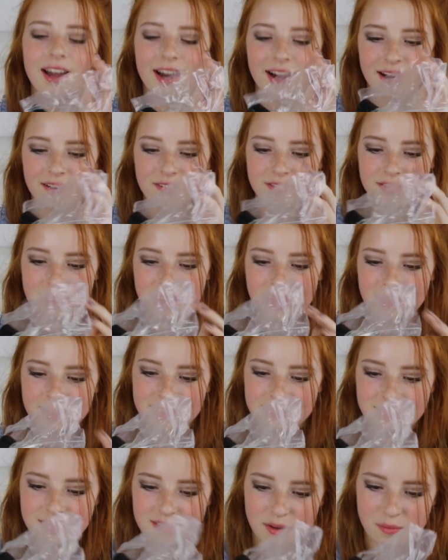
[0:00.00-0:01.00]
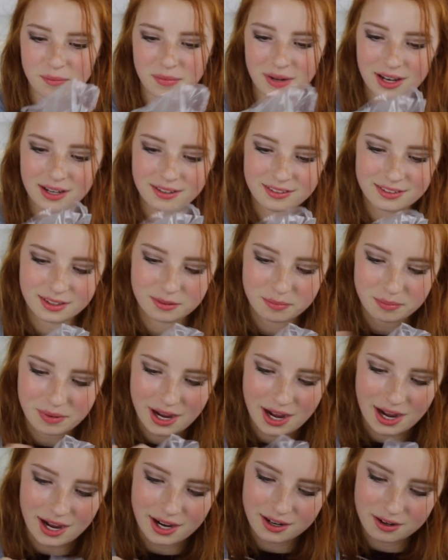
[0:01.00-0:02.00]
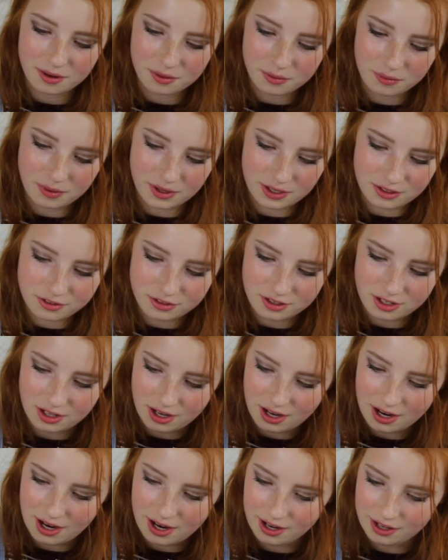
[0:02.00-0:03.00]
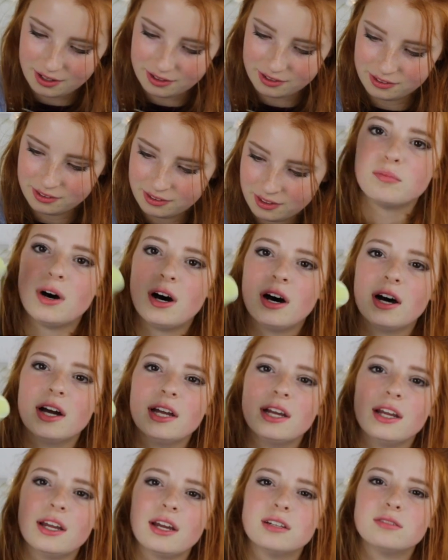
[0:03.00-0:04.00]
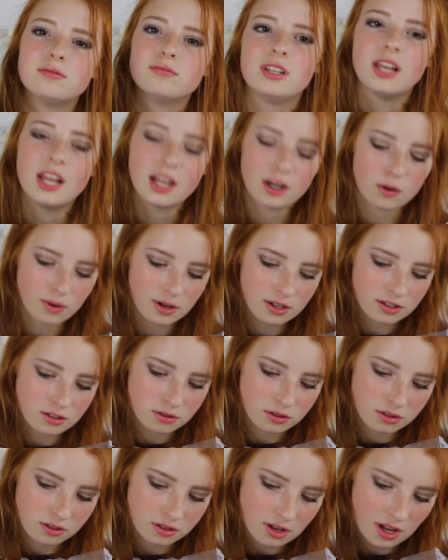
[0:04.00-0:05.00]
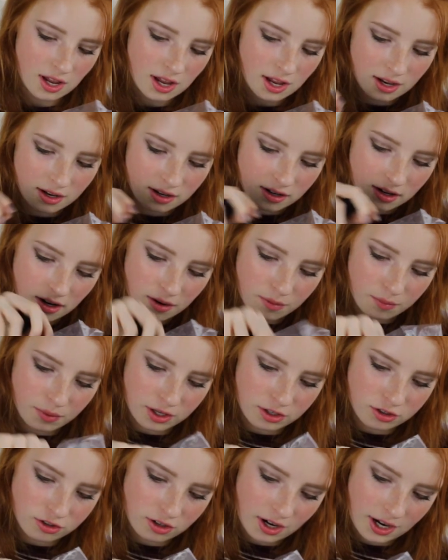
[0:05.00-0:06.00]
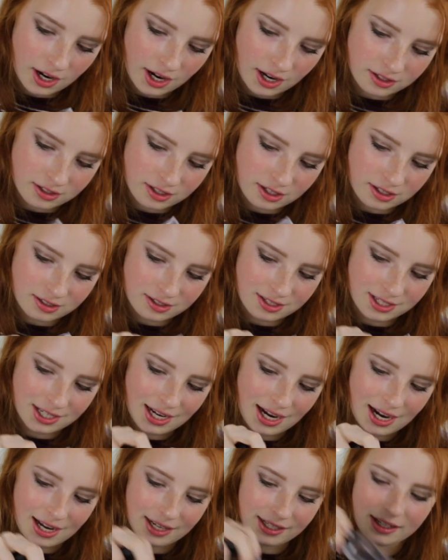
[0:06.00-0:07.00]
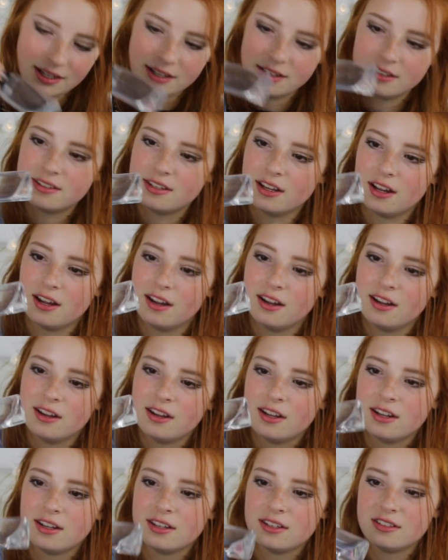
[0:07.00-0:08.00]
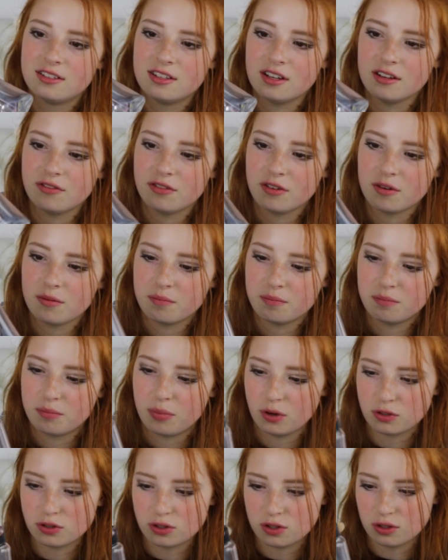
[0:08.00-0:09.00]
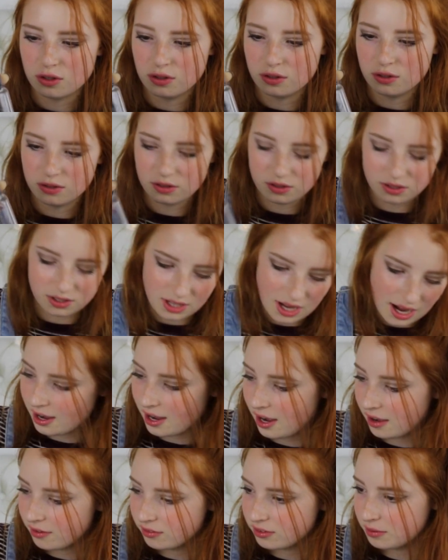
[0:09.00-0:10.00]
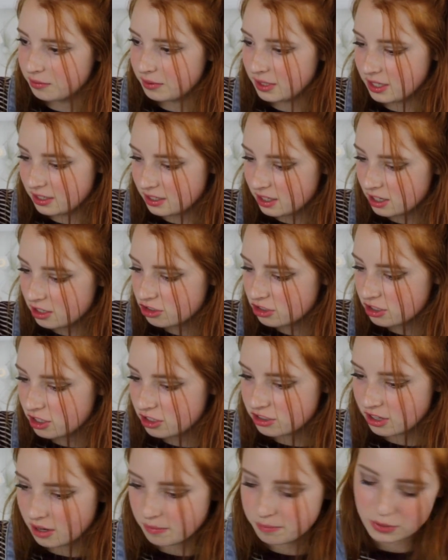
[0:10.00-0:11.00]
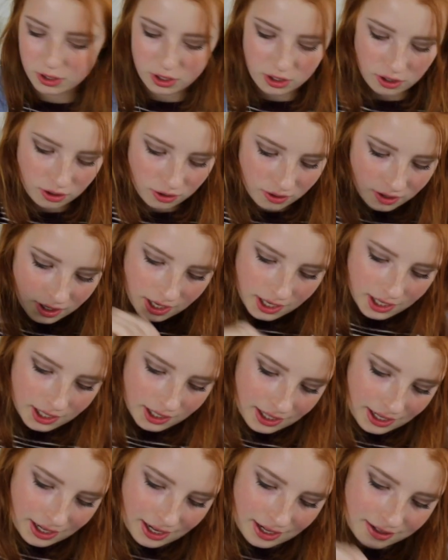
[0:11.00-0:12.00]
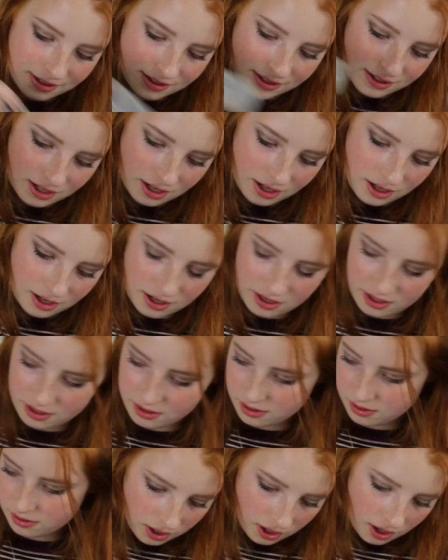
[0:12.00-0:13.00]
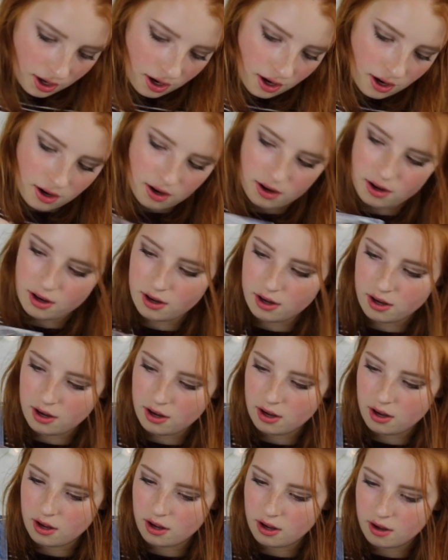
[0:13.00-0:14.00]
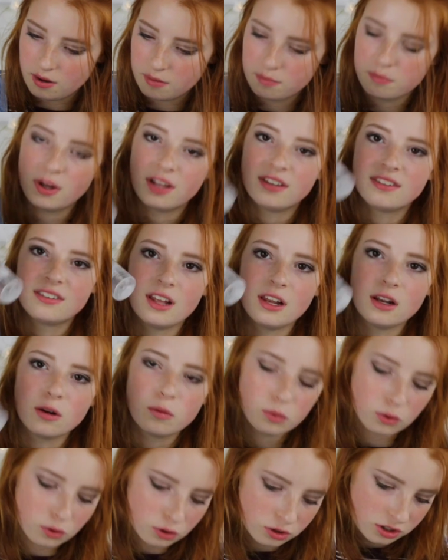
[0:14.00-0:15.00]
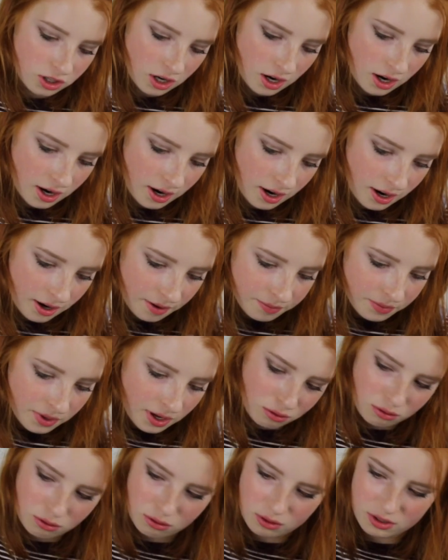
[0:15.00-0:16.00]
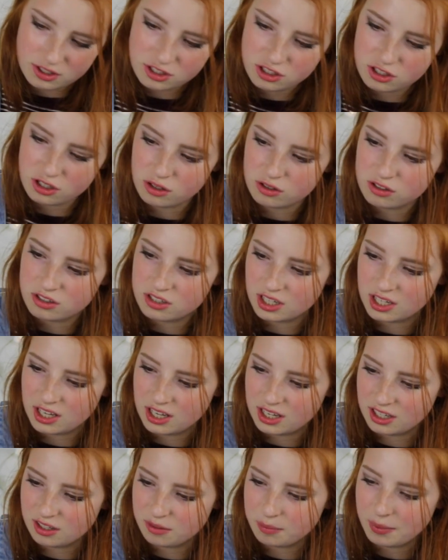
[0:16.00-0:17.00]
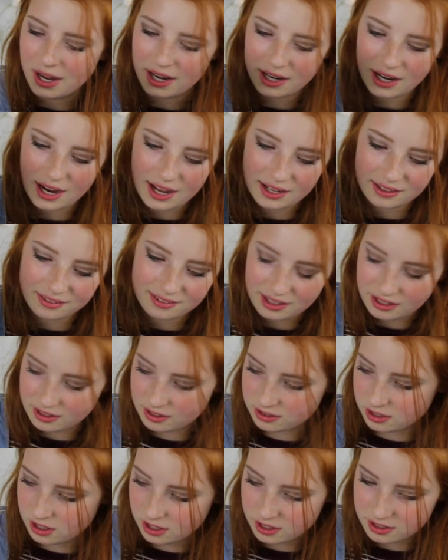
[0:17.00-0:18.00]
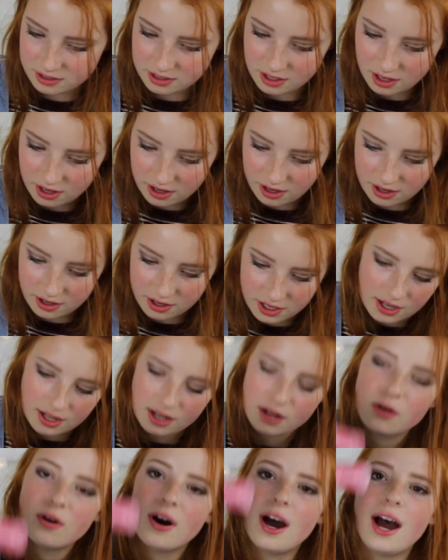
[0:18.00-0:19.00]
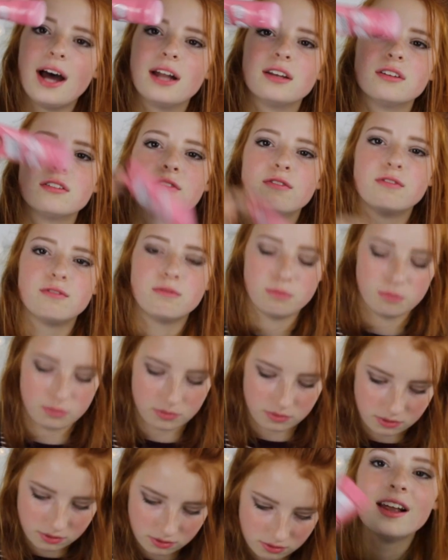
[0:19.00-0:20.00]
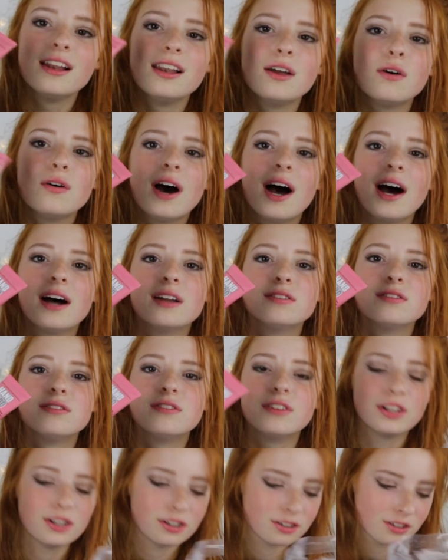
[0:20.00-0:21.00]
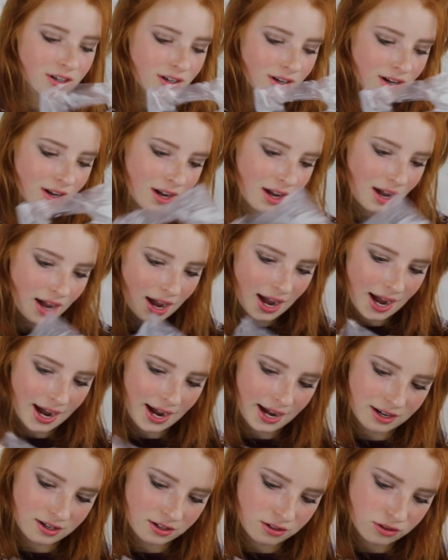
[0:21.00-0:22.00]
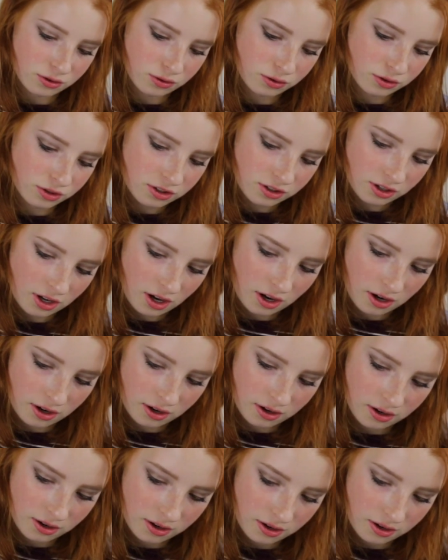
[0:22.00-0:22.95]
have this plastic bag which has my liquids in, which I had to decant into different bottles. I have some conditioner, shampoo, cleanser, micellar water. Oh, it's so sticky in this bag. Hand sanitizer, a little hand food, and also